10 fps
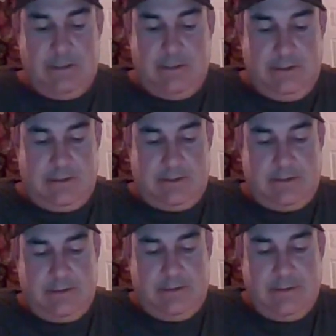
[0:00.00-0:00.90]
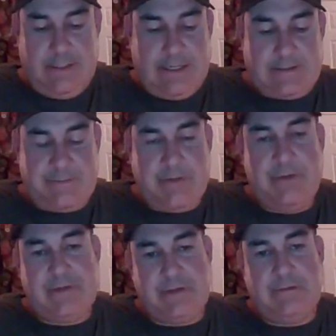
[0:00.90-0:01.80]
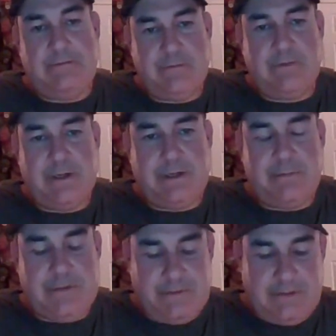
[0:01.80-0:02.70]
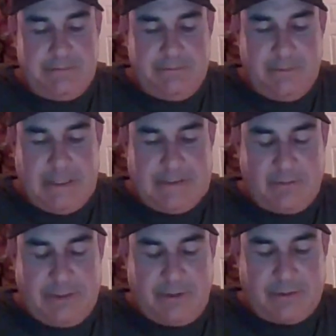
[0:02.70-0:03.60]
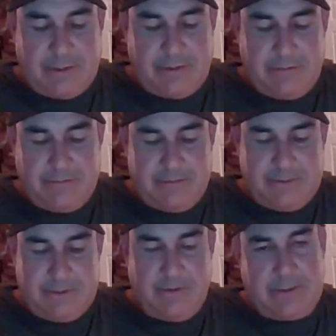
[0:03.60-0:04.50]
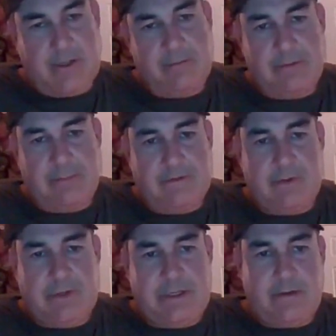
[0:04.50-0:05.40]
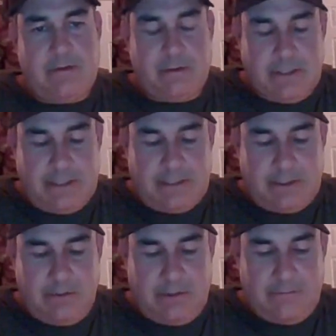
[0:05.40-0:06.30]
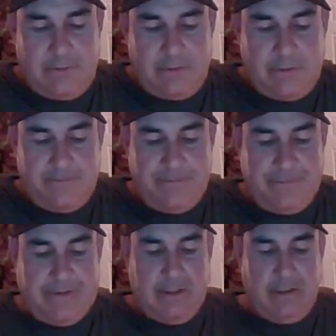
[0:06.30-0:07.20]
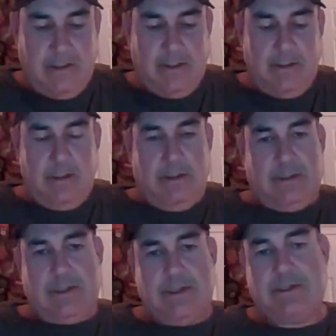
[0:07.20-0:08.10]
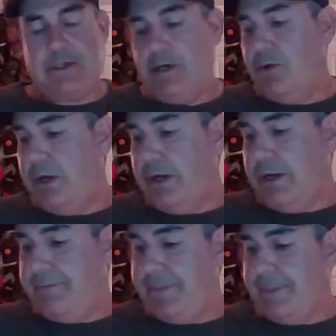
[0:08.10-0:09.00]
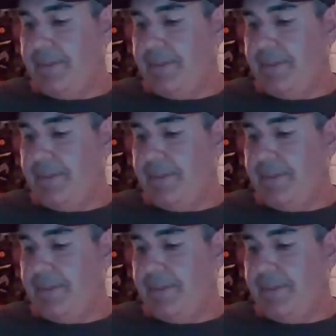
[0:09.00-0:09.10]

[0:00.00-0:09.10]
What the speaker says: it's been a busy, very busy last week or so. So, and going to be a busy week again going forward. So,